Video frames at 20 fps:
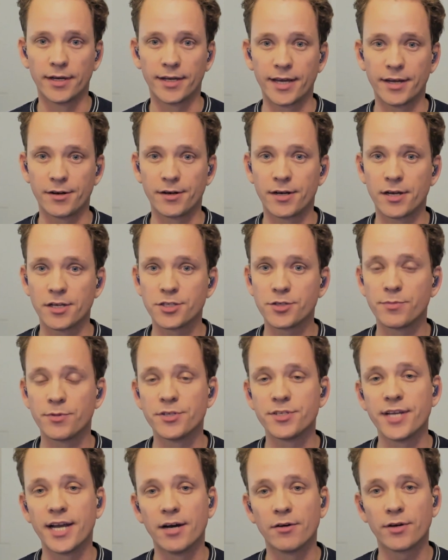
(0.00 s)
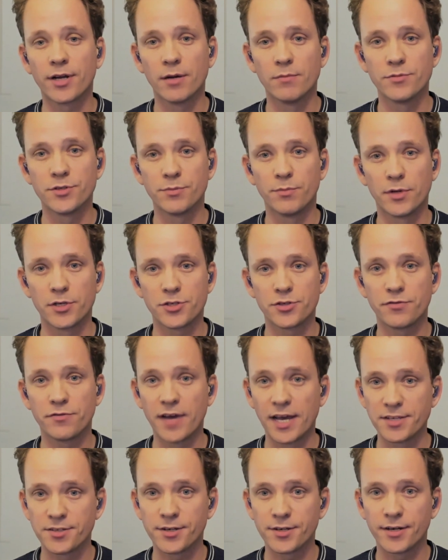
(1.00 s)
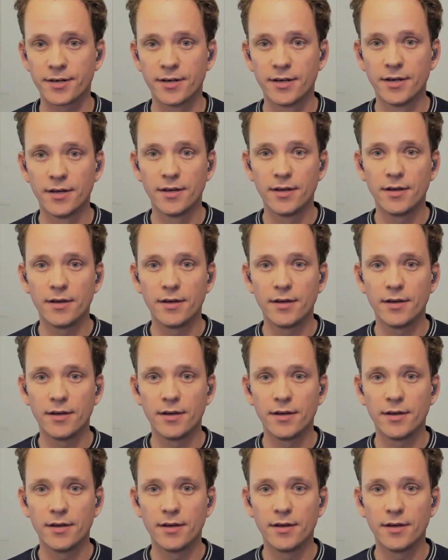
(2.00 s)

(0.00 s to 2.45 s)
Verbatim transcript: get our customers to outcomes much faster.